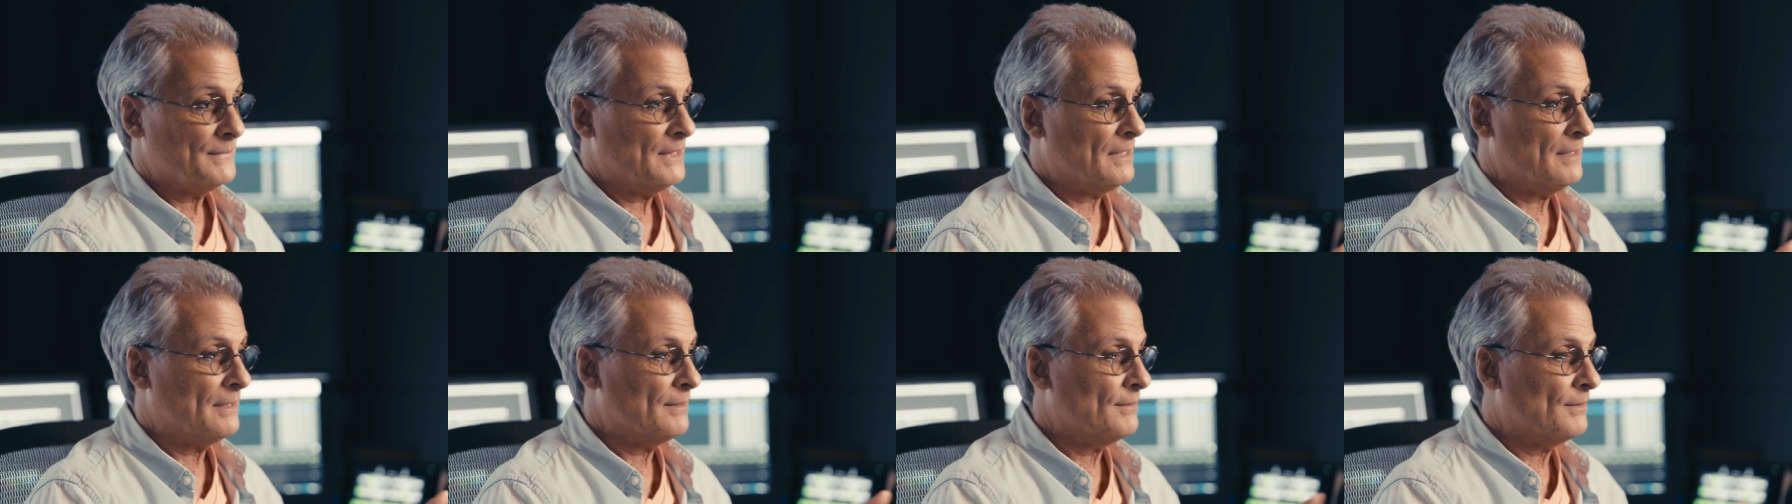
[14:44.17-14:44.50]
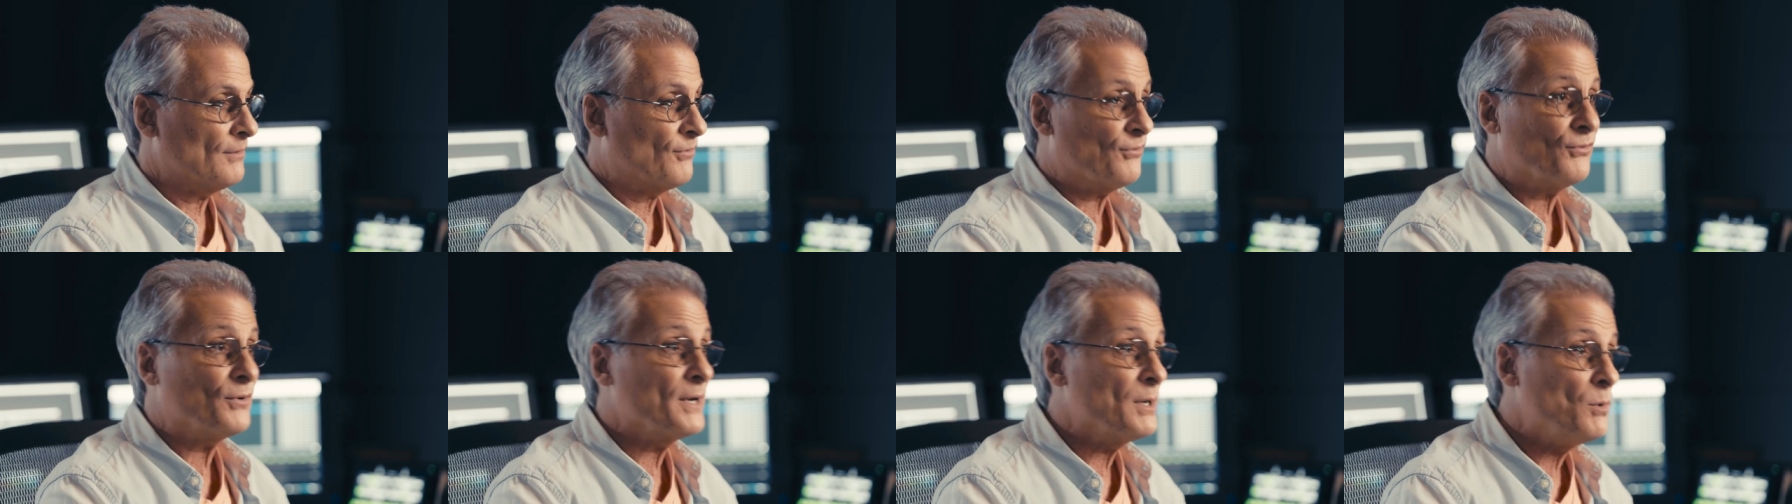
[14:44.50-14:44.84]

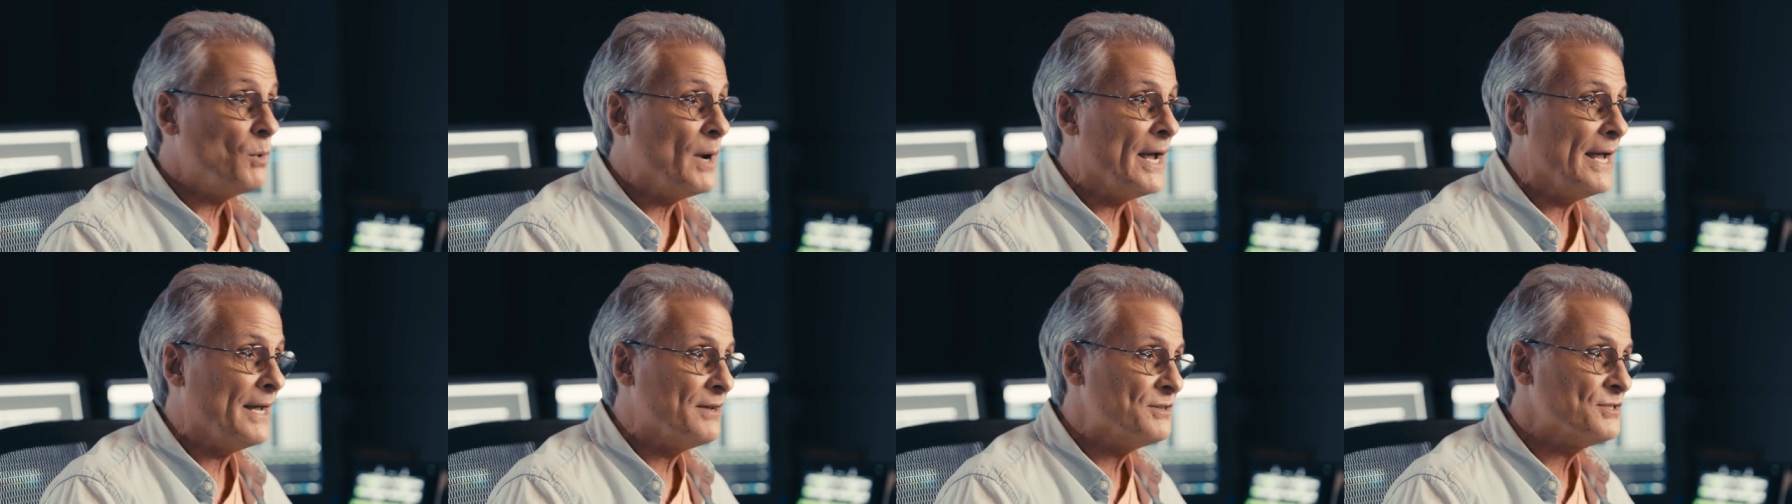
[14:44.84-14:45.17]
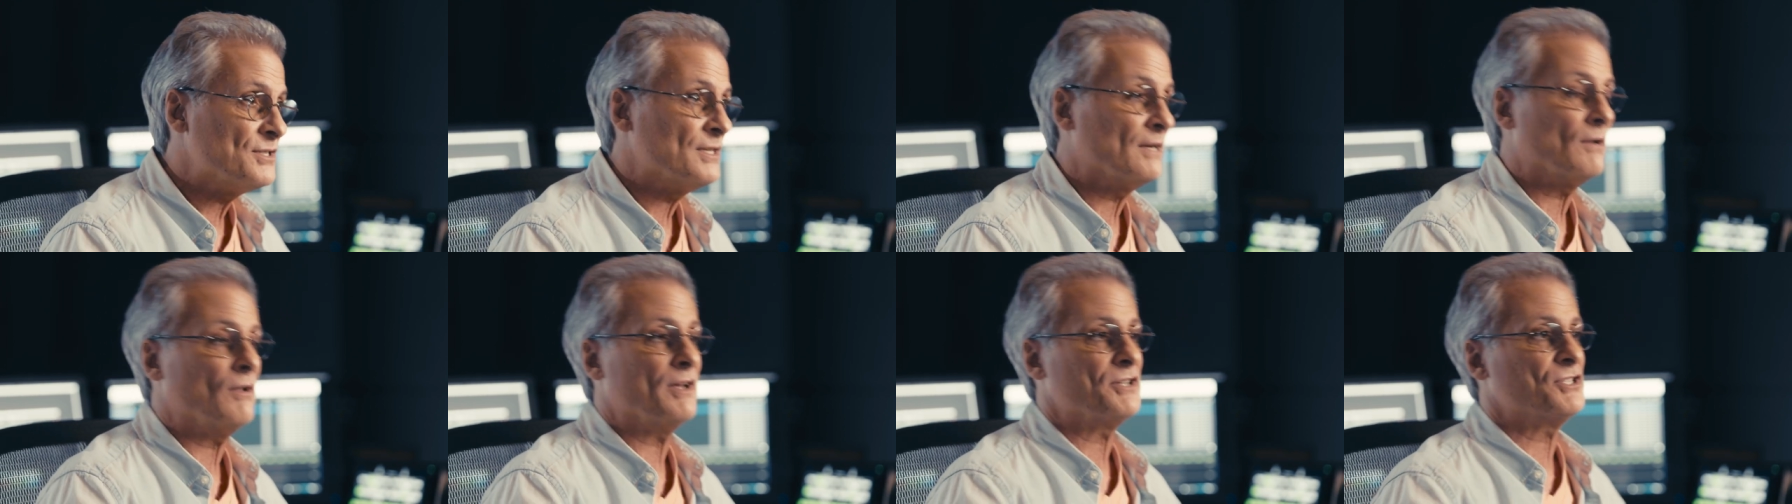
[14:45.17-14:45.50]
on the
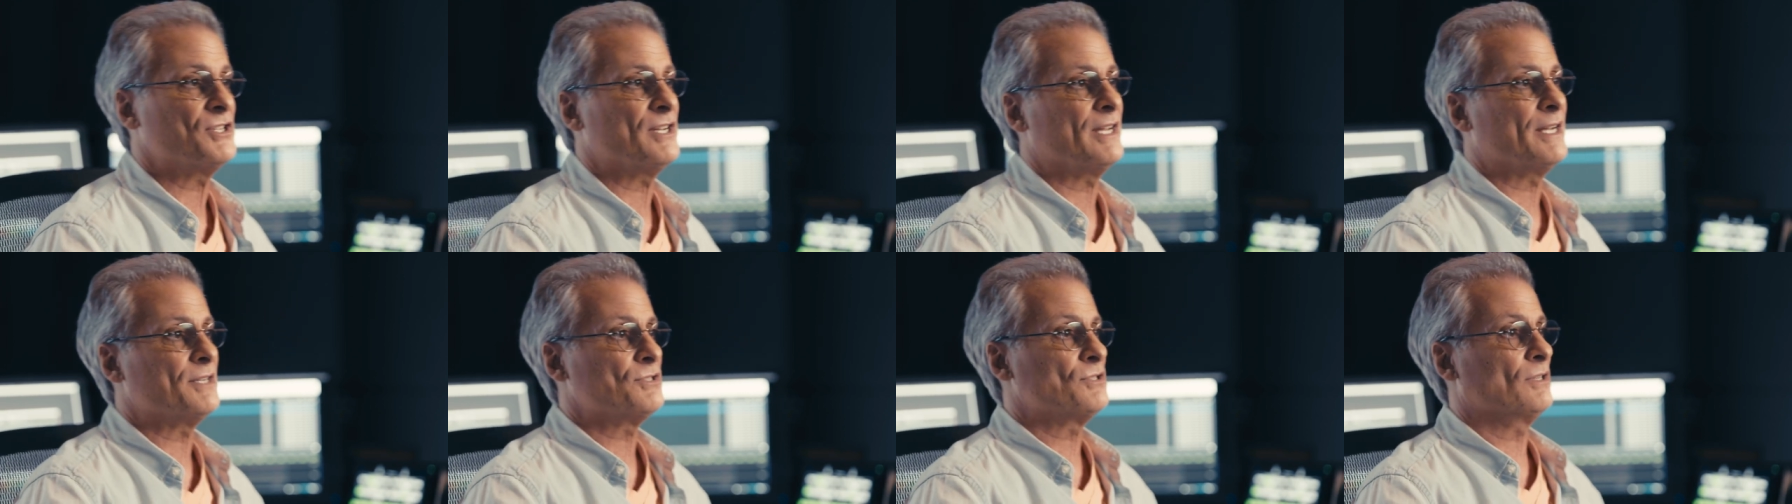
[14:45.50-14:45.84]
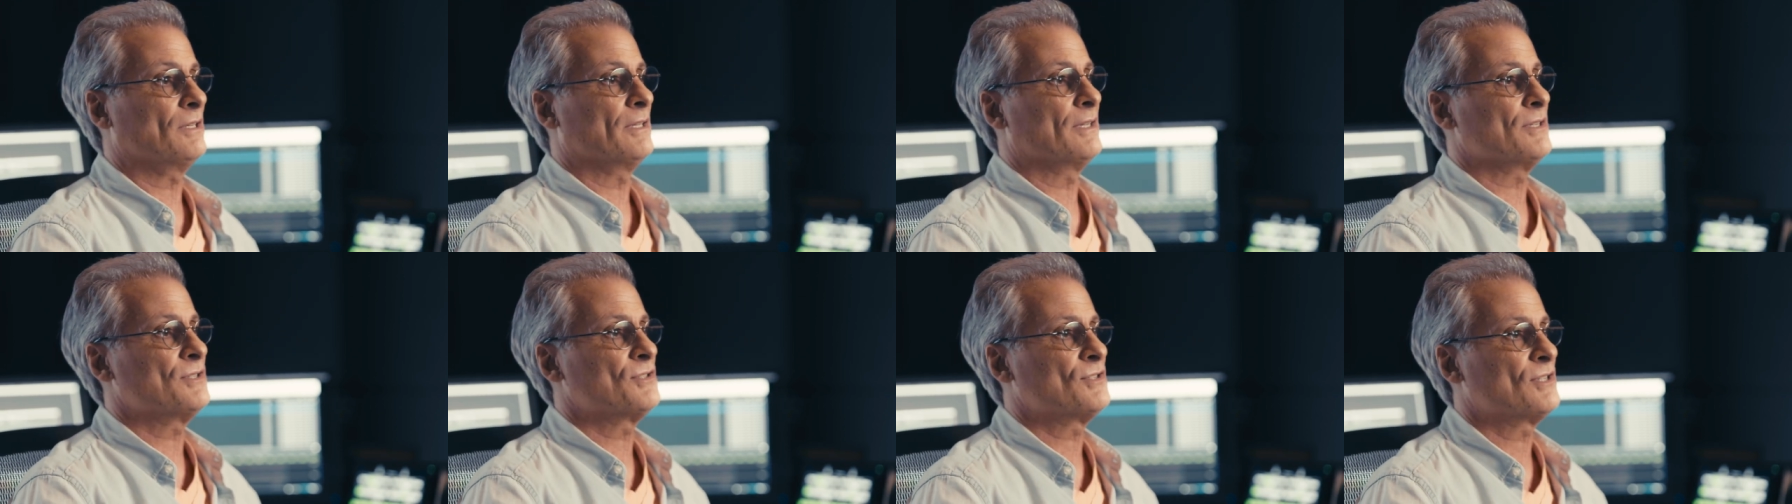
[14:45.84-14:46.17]
freeways in Los
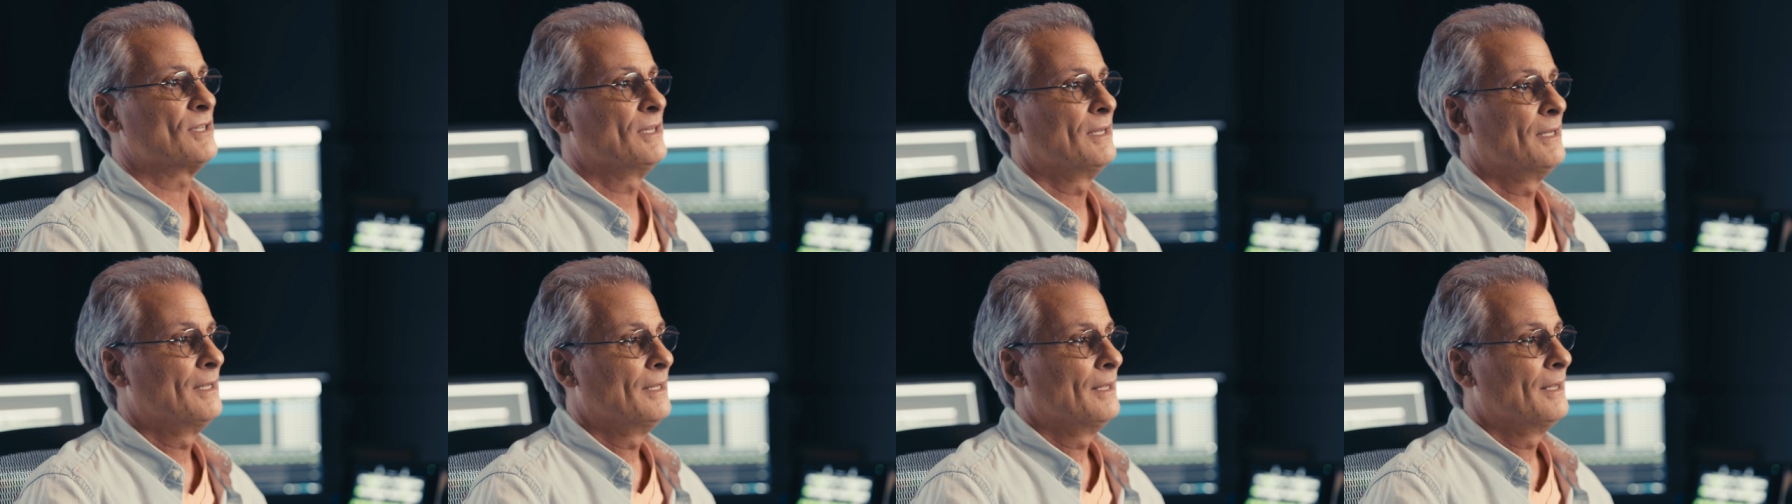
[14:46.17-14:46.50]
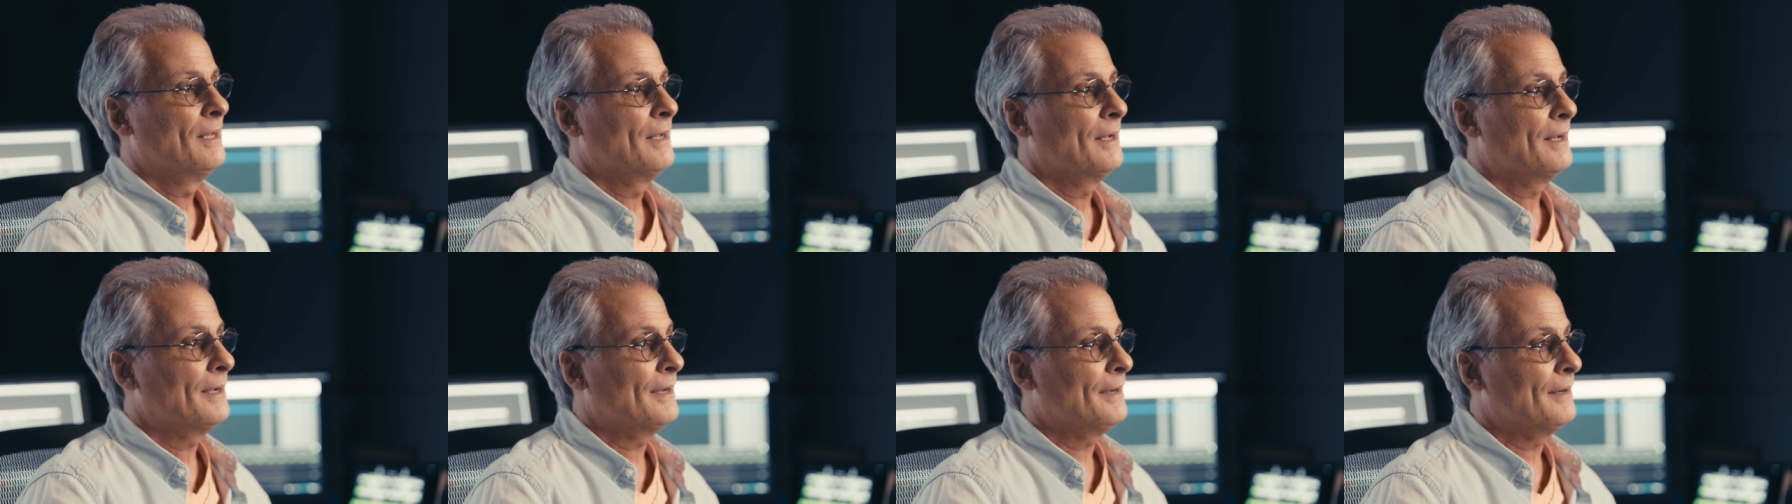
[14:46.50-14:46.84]
Angeles
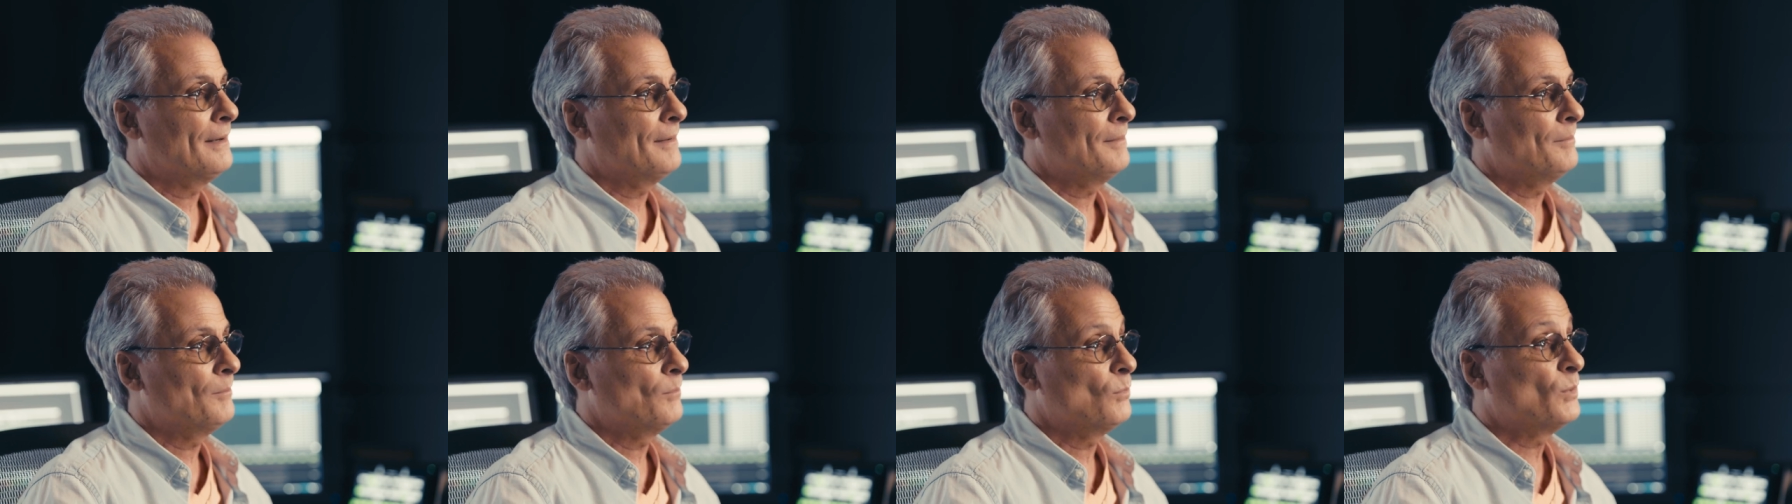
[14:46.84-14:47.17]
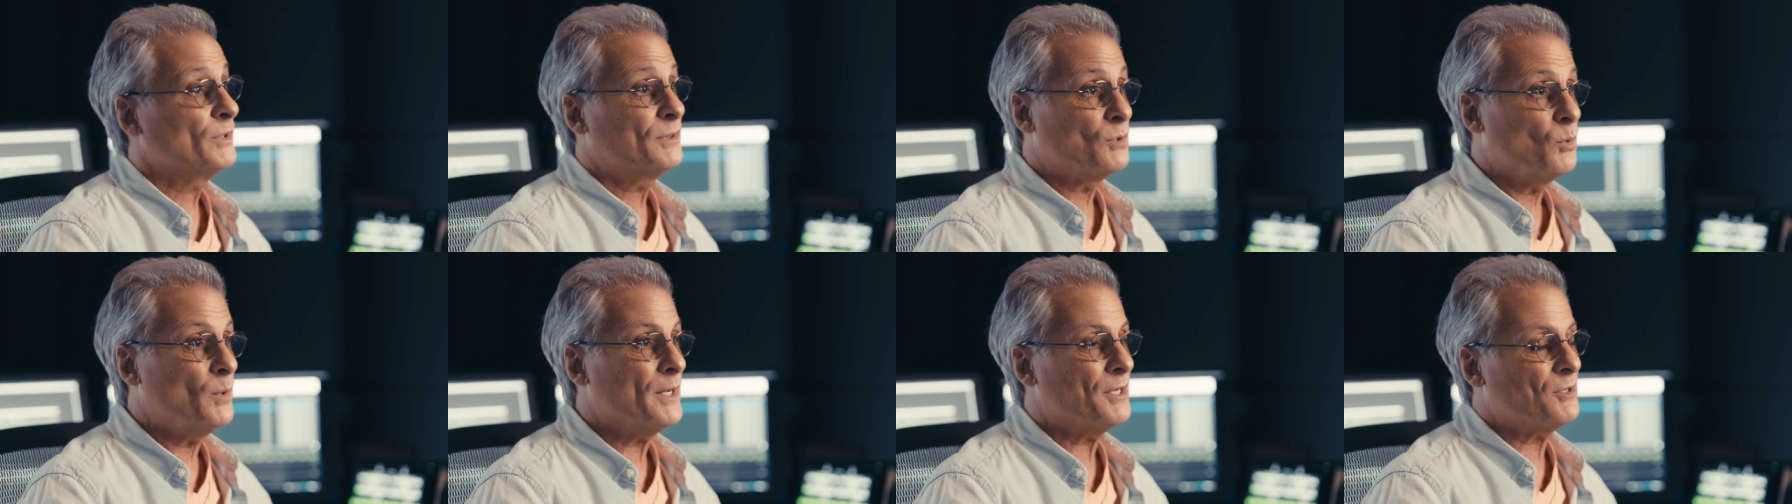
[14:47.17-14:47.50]
um,
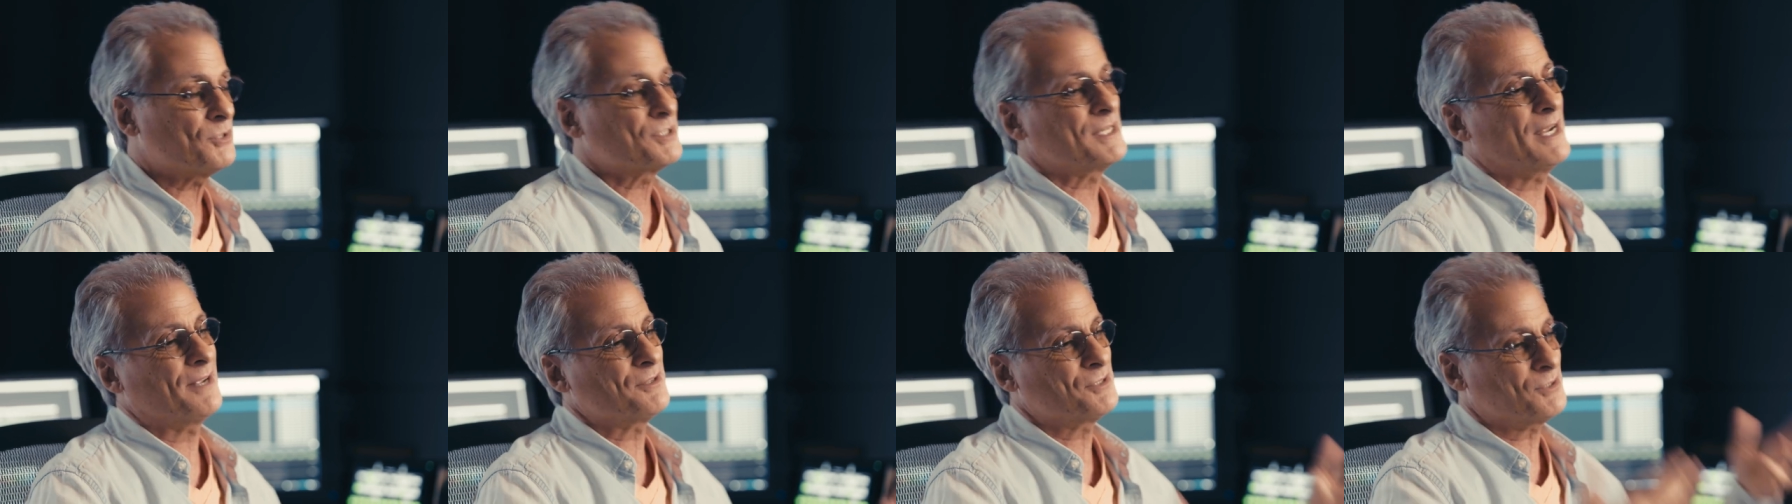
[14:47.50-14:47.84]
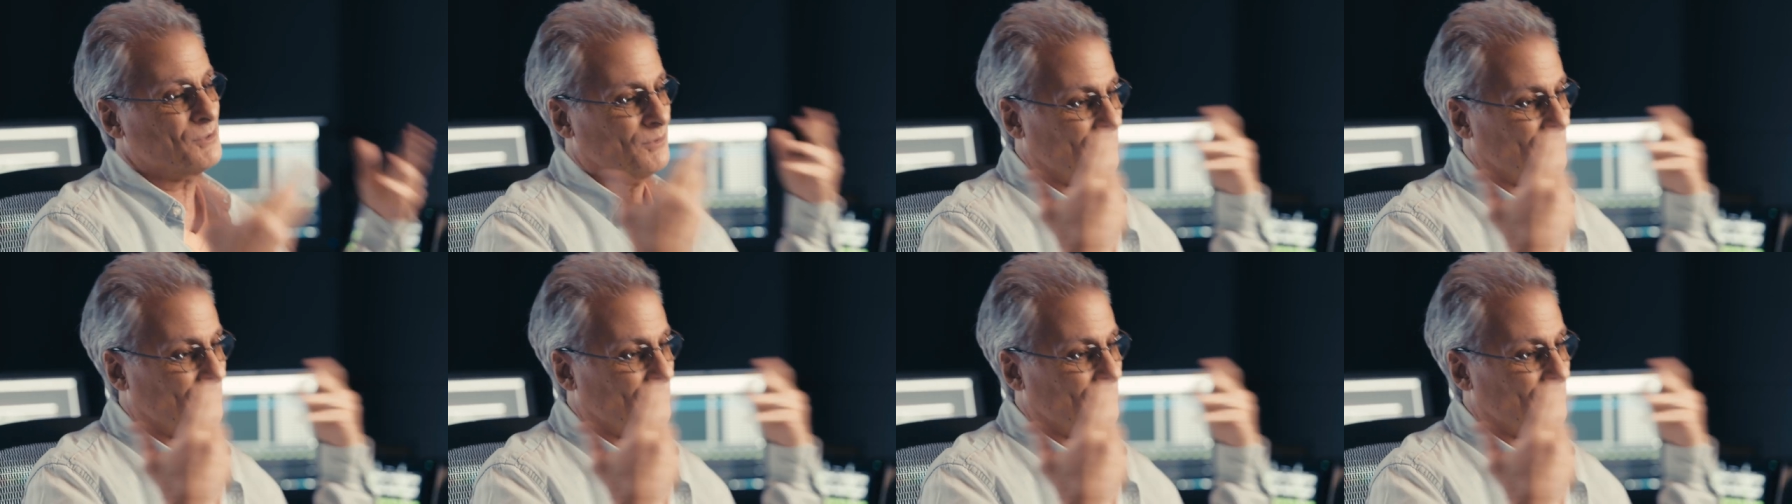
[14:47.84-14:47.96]
with the windows down.